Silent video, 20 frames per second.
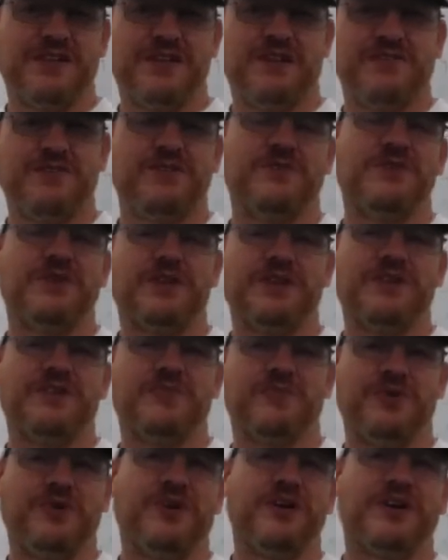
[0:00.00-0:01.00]
If you look in your
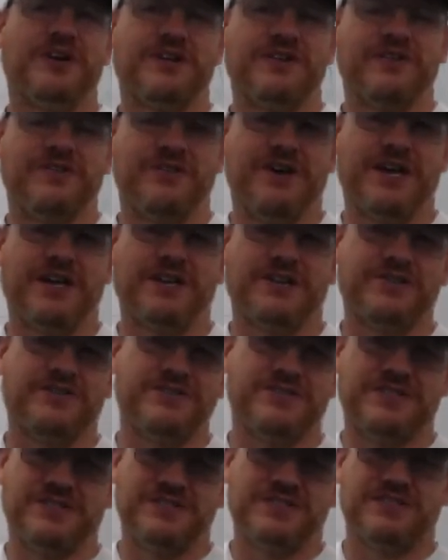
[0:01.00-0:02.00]
book, Rod
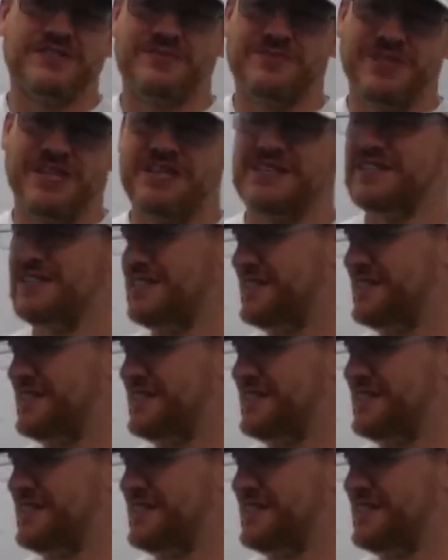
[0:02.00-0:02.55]
goes into some of that